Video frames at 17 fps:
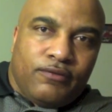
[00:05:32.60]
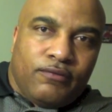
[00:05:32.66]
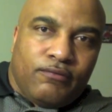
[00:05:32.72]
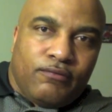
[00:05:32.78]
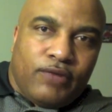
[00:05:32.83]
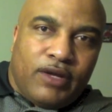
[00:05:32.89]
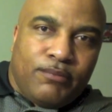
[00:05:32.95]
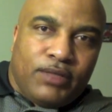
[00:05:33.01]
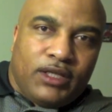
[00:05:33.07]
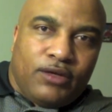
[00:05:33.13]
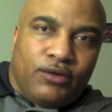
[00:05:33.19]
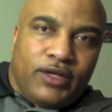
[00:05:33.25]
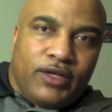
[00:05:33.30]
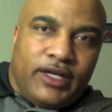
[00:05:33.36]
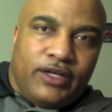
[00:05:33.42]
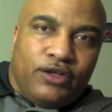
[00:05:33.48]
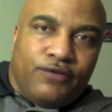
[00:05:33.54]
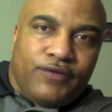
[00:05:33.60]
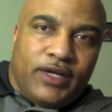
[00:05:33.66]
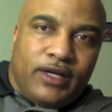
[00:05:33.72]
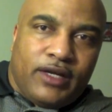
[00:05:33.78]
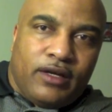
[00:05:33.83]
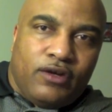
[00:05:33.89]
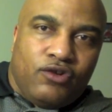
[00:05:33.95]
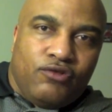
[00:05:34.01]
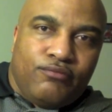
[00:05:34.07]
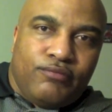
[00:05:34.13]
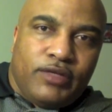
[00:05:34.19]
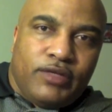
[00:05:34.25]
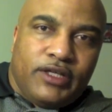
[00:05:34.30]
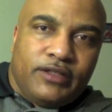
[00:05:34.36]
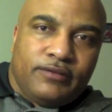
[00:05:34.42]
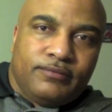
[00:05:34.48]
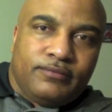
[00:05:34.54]
Right below that, you've got a home
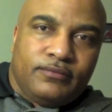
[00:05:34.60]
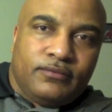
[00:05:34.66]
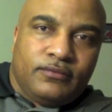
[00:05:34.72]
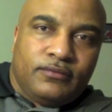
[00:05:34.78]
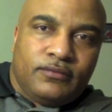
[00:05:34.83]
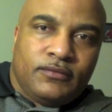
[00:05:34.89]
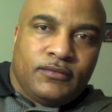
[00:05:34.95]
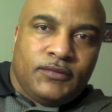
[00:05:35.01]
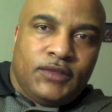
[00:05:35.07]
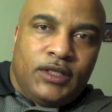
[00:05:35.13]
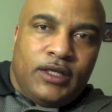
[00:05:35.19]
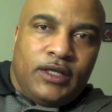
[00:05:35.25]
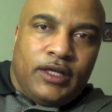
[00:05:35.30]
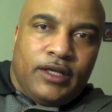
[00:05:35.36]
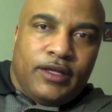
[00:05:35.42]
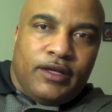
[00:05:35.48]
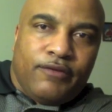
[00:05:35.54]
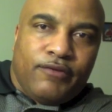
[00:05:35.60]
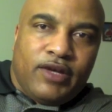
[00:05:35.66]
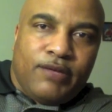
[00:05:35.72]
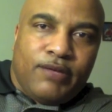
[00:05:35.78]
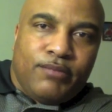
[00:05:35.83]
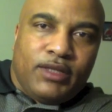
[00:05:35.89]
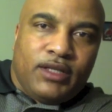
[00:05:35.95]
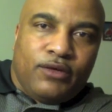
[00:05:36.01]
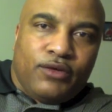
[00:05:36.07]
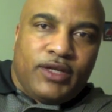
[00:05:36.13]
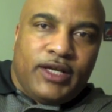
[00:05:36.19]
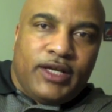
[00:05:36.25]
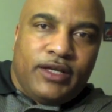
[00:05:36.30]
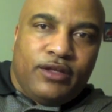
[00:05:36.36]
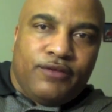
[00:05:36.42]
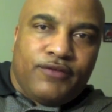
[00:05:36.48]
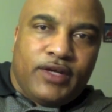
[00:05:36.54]
button. And then right below
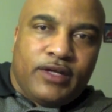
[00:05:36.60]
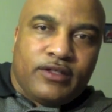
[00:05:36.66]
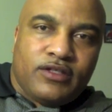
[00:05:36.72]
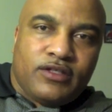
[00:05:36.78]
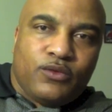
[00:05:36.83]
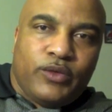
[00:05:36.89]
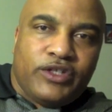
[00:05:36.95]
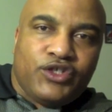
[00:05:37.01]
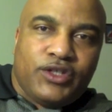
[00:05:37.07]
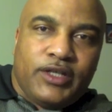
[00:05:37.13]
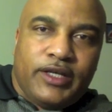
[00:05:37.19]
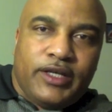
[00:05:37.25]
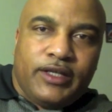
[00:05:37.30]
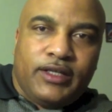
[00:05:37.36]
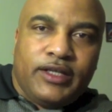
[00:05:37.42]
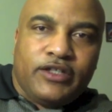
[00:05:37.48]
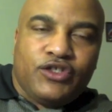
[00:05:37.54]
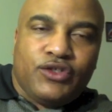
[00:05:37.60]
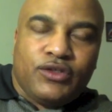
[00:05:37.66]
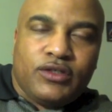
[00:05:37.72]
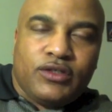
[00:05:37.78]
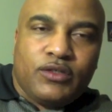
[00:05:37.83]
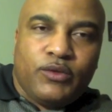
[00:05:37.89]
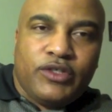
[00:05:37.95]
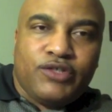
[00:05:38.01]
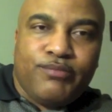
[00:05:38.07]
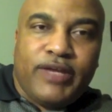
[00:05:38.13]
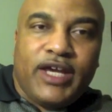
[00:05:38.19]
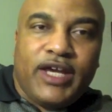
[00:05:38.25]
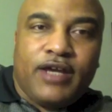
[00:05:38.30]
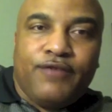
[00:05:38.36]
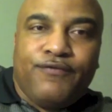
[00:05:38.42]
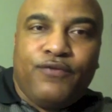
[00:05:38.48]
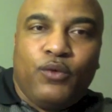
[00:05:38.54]
that, you've got a switch that lets you switch
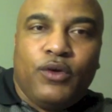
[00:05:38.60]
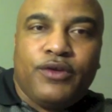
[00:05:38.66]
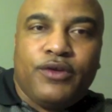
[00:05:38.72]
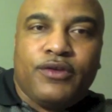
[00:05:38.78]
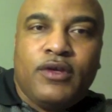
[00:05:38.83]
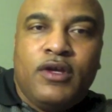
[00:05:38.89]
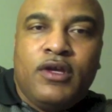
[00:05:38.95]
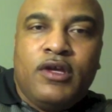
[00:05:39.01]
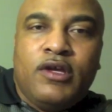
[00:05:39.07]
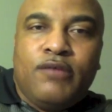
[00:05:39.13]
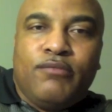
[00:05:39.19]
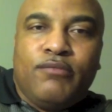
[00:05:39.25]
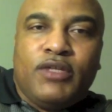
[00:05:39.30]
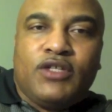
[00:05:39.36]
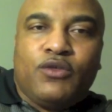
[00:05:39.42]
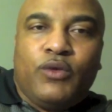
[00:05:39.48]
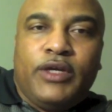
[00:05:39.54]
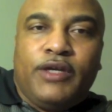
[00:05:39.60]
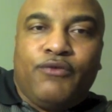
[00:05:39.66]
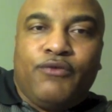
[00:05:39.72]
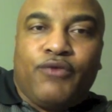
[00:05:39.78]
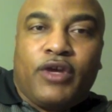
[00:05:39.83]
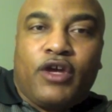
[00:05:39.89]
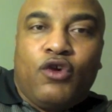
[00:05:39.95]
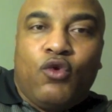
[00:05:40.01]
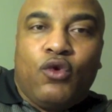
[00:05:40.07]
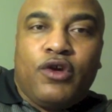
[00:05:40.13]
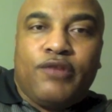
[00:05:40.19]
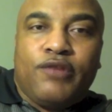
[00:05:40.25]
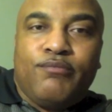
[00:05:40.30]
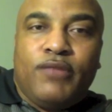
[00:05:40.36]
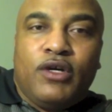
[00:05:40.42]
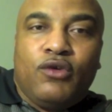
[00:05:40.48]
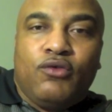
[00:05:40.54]
back and forth between record
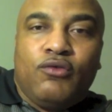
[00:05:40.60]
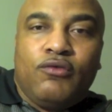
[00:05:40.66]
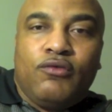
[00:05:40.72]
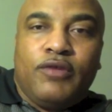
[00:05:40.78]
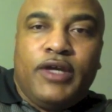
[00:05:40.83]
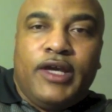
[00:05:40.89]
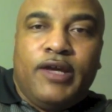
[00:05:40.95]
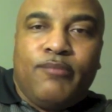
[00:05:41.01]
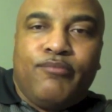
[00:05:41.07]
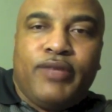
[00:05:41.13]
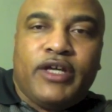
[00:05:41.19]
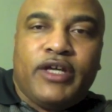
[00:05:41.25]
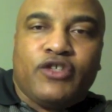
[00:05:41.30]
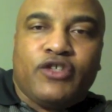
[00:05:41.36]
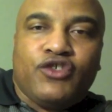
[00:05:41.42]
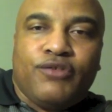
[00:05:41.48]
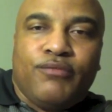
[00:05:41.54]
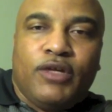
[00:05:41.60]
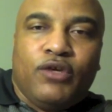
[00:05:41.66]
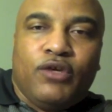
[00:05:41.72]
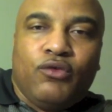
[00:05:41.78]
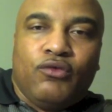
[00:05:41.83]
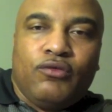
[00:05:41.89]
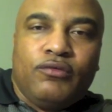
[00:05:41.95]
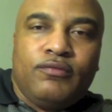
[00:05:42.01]
mode and picture mode.